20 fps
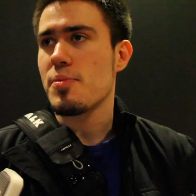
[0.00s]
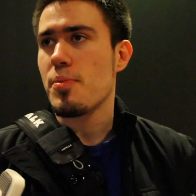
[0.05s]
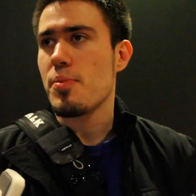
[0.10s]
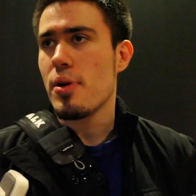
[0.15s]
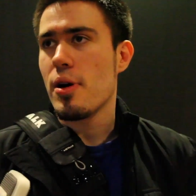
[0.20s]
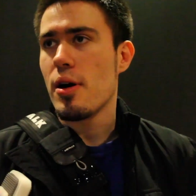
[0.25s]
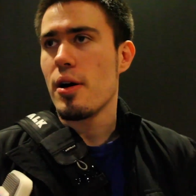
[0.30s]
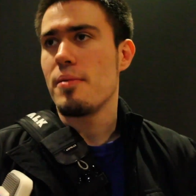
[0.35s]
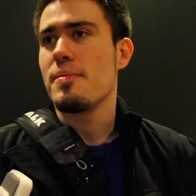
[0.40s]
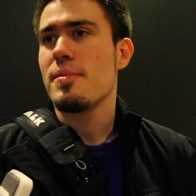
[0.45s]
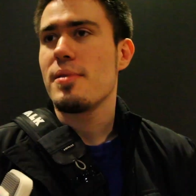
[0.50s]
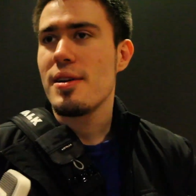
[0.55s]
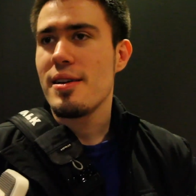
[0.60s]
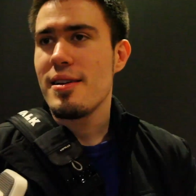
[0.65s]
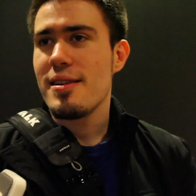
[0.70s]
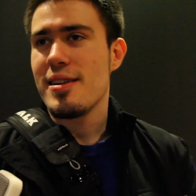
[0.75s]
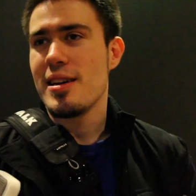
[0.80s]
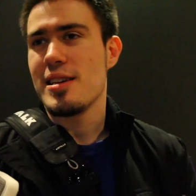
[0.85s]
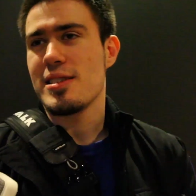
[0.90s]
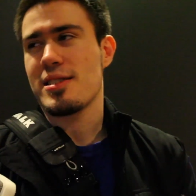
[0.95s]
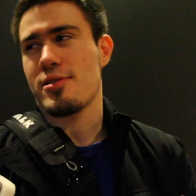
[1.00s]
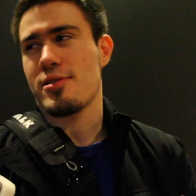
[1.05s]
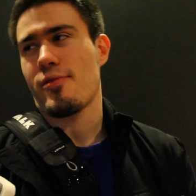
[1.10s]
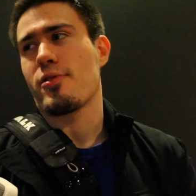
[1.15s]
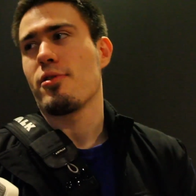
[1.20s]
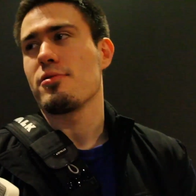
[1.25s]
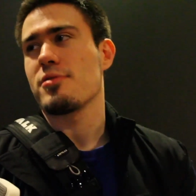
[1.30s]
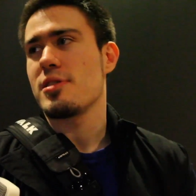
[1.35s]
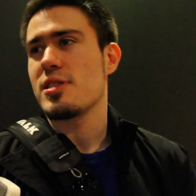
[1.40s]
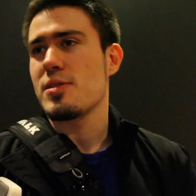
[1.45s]
but it's of
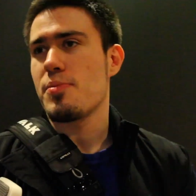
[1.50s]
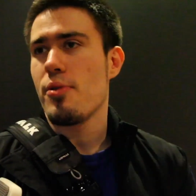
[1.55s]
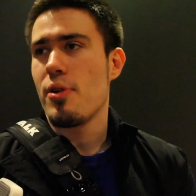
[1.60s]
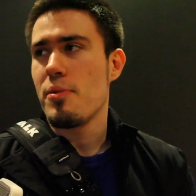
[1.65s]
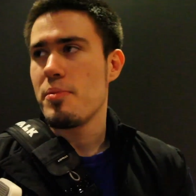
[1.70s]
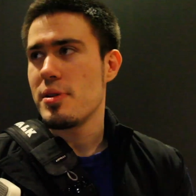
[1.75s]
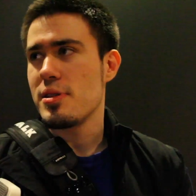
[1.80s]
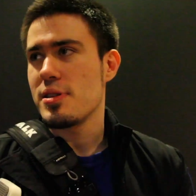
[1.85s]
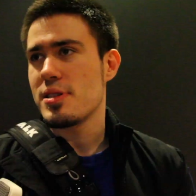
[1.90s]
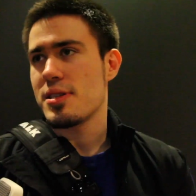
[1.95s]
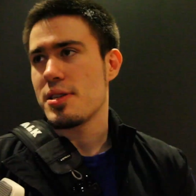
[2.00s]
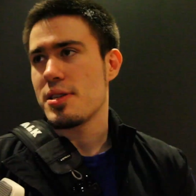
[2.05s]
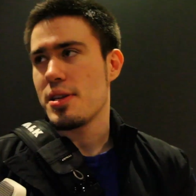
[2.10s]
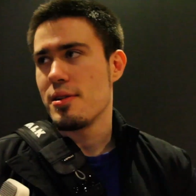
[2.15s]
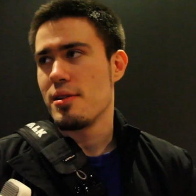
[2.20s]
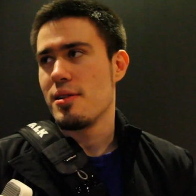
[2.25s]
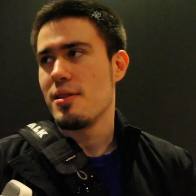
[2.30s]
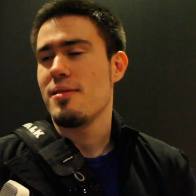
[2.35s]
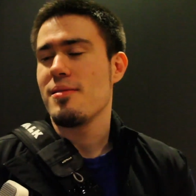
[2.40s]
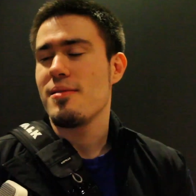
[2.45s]
course a disappointment still.